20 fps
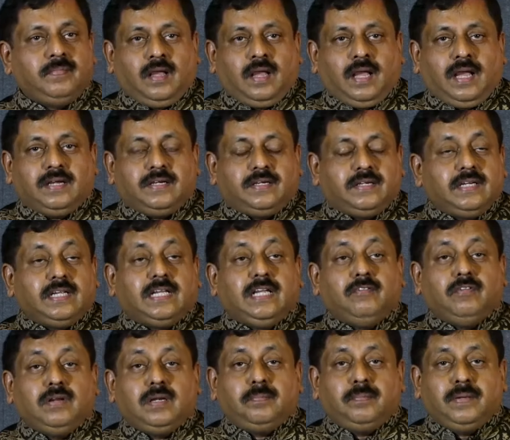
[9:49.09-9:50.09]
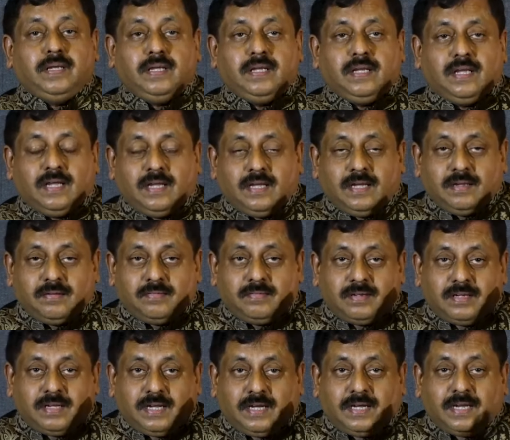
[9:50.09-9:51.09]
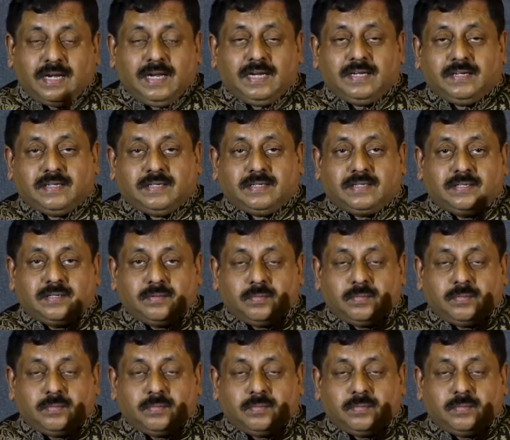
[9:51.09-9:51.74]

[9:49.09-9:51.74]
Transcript: and he will be a great